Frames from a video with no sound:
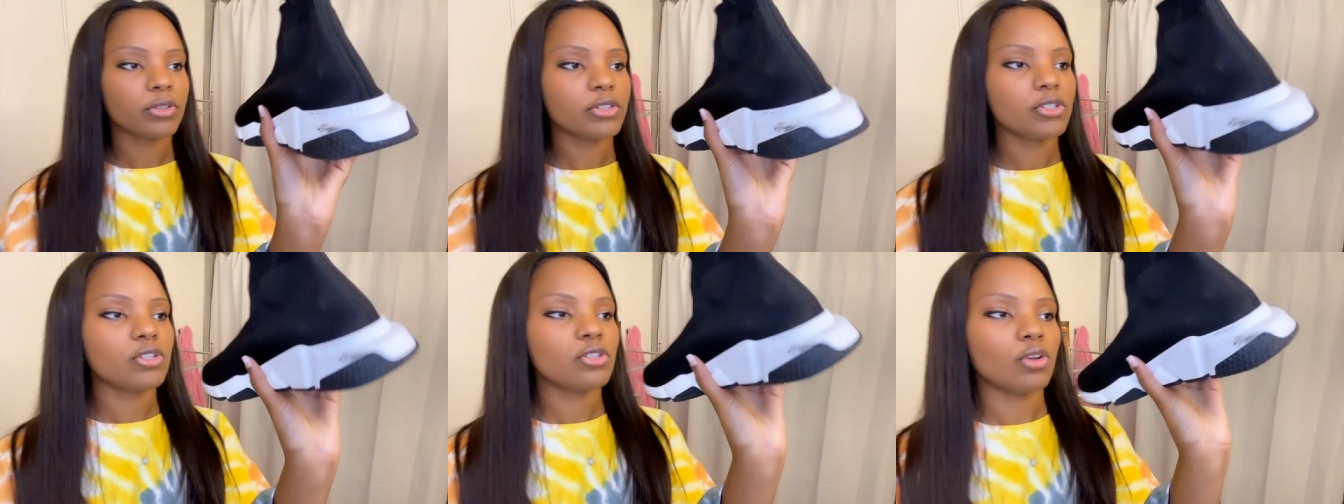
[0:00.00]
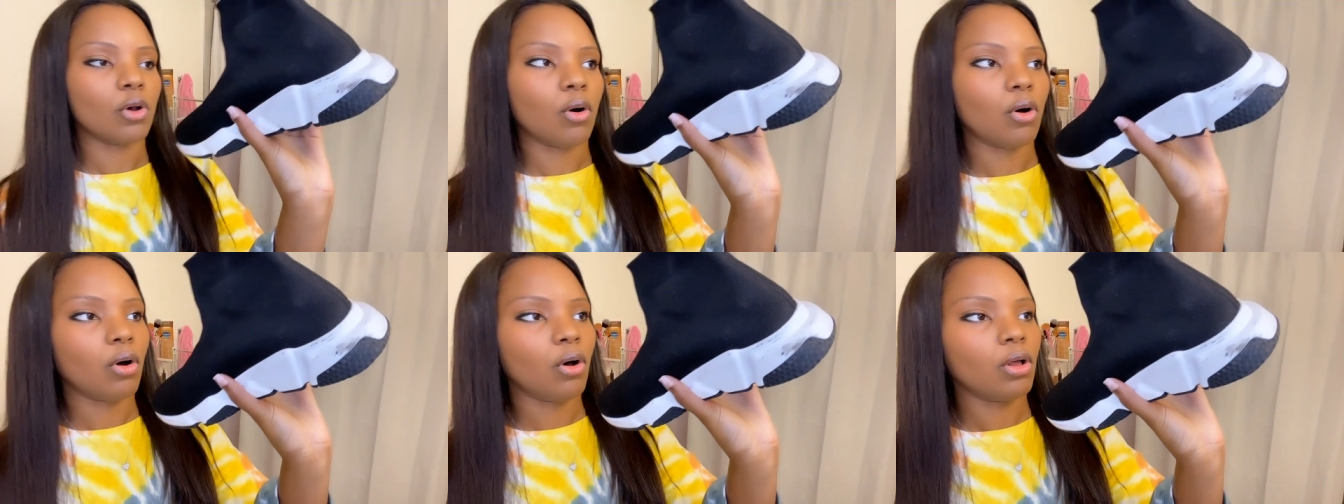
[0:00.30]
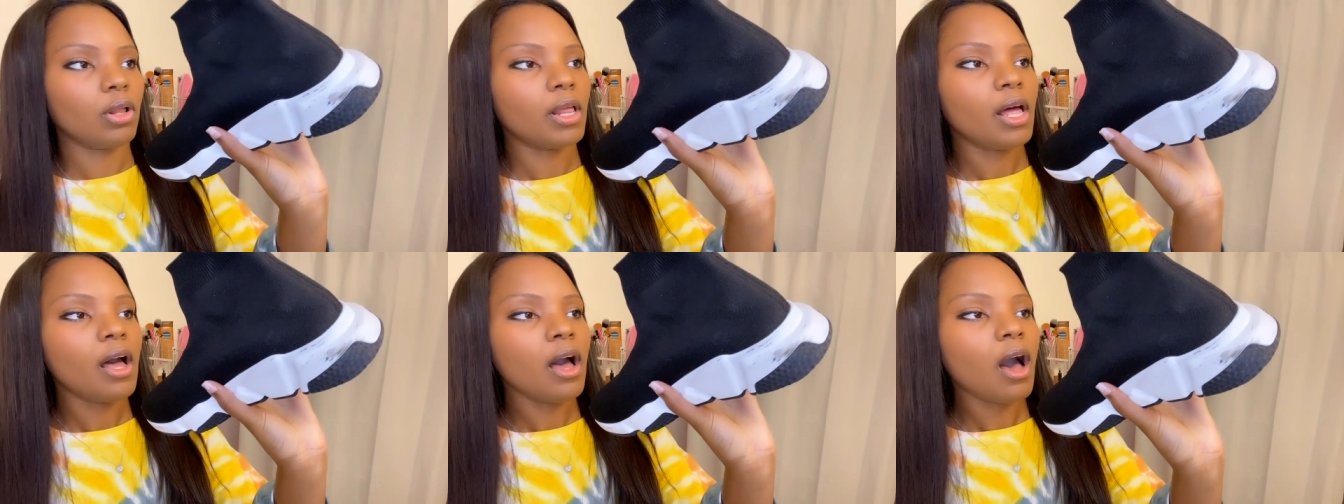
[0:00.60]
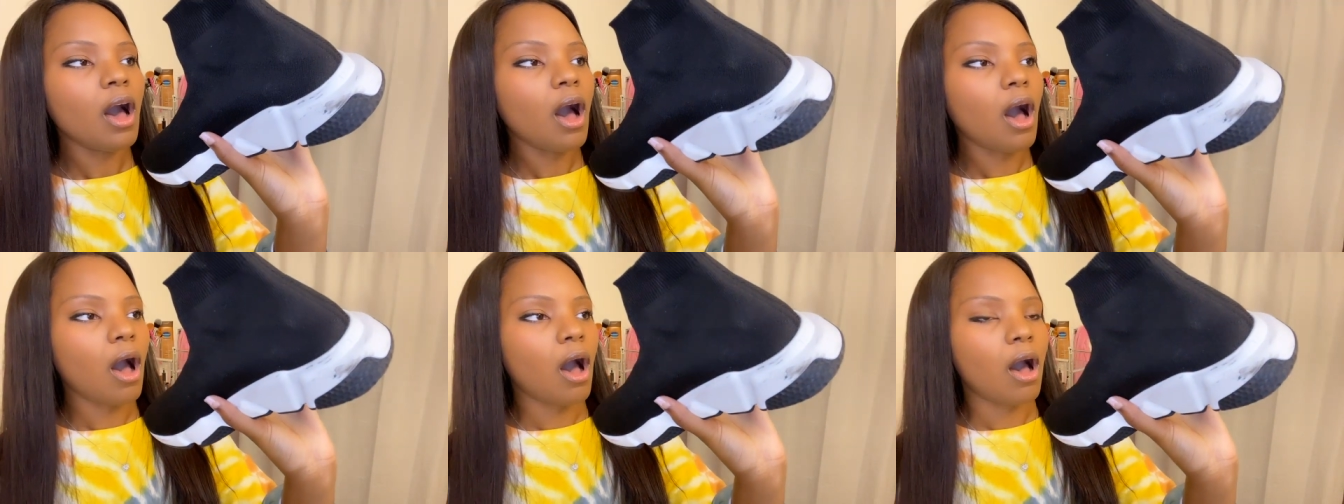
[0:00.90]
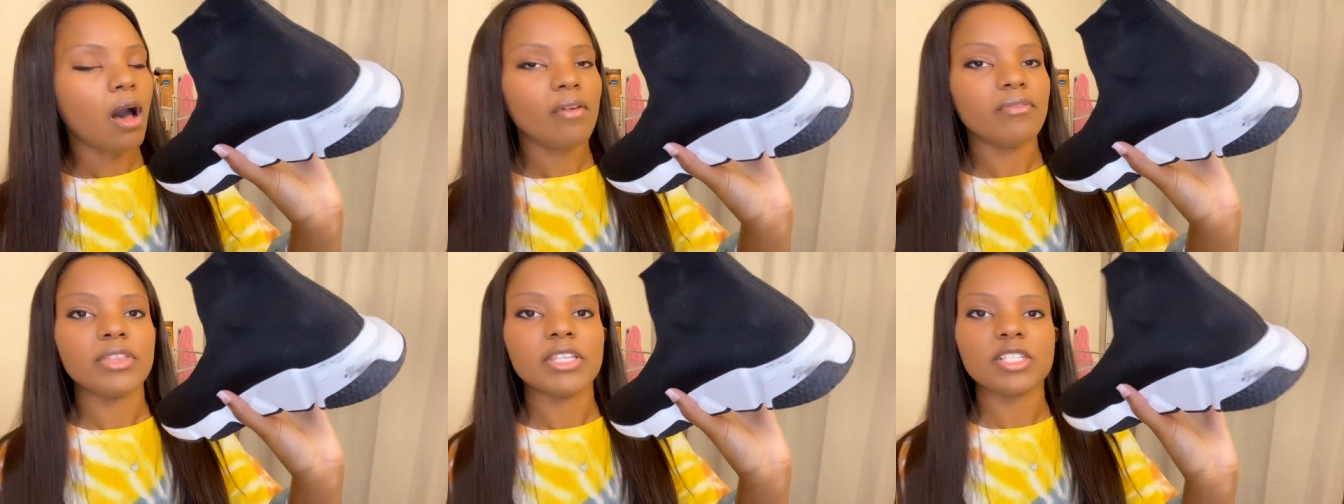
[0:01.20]
sole
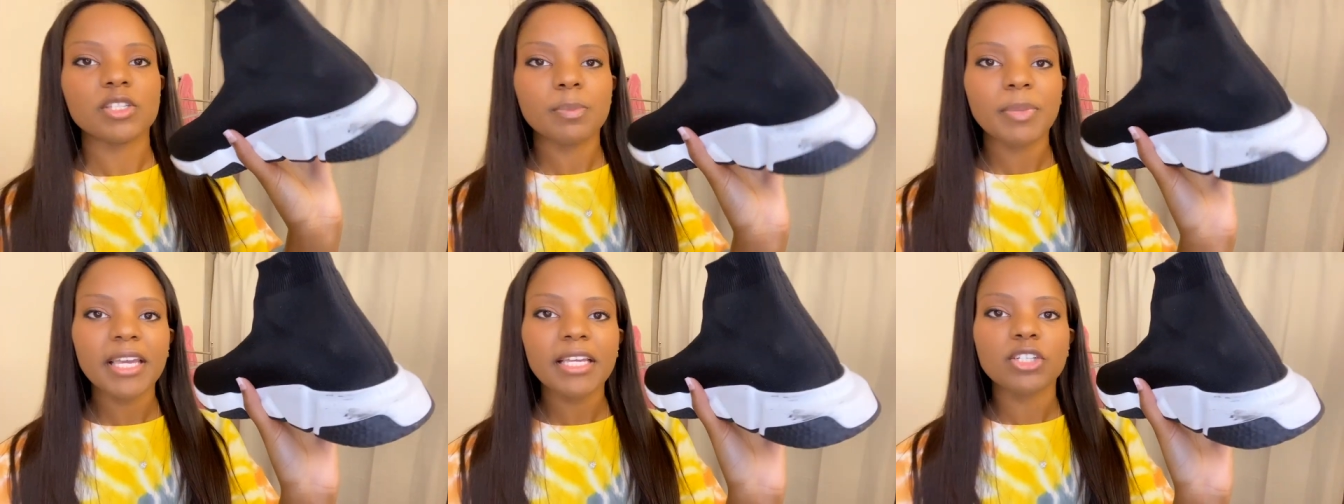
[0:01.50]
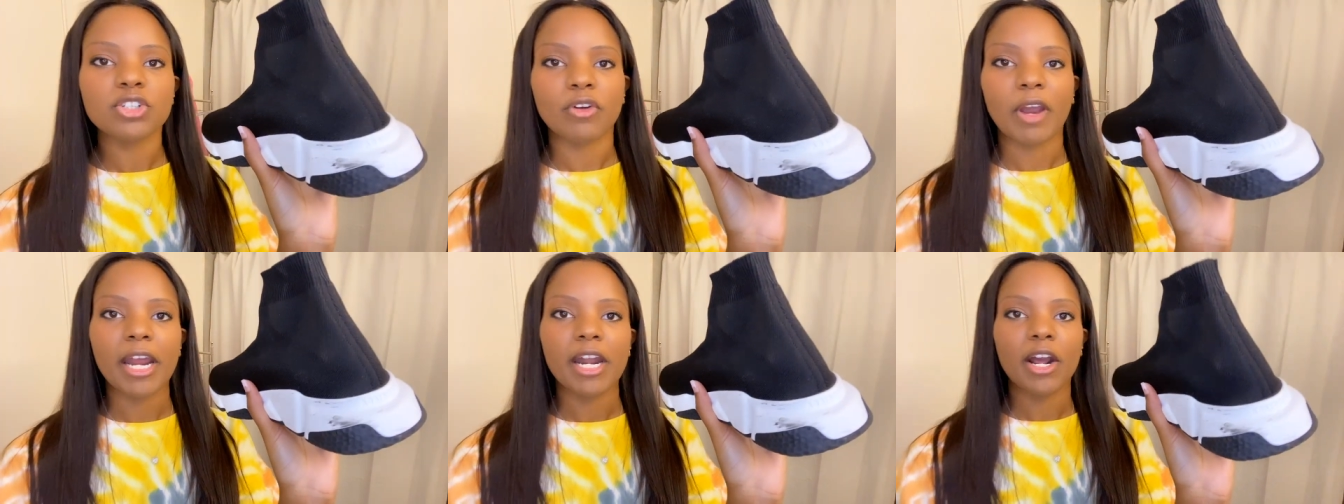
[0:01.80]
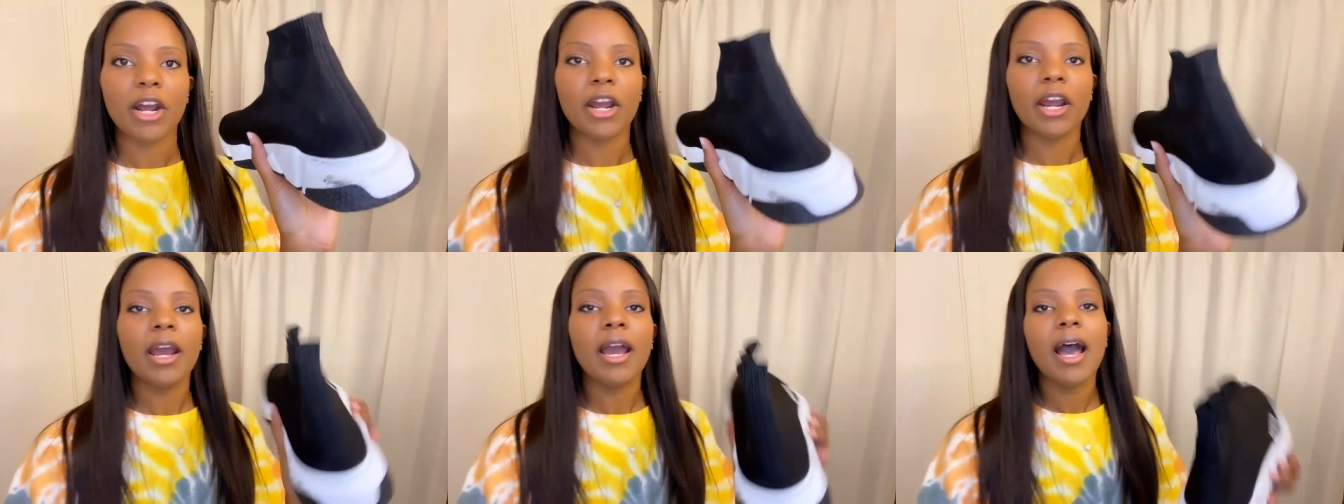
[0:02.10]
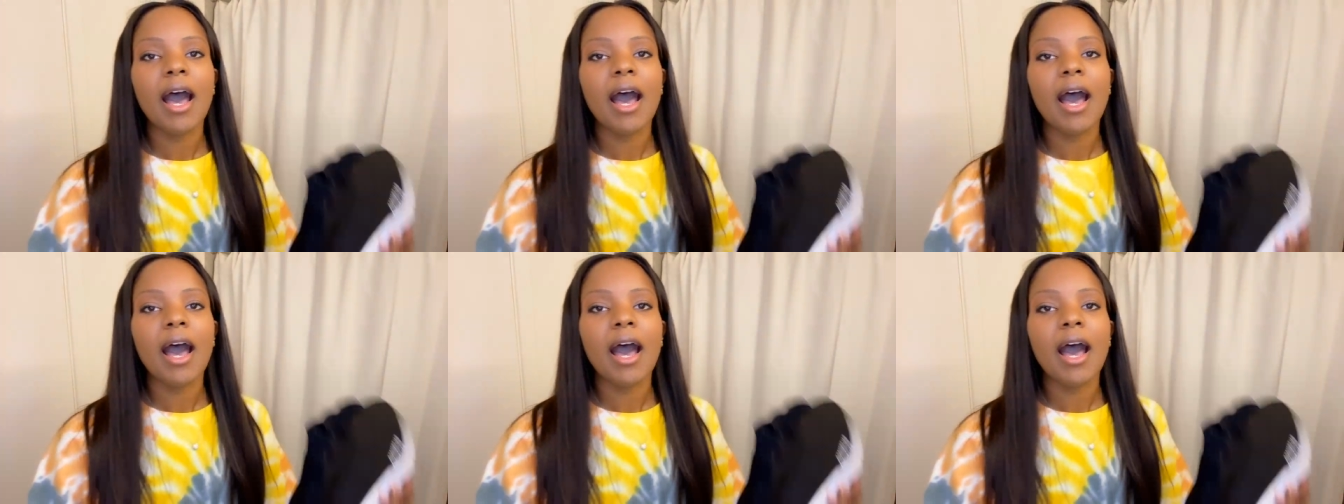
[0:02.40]
of the speed trainer?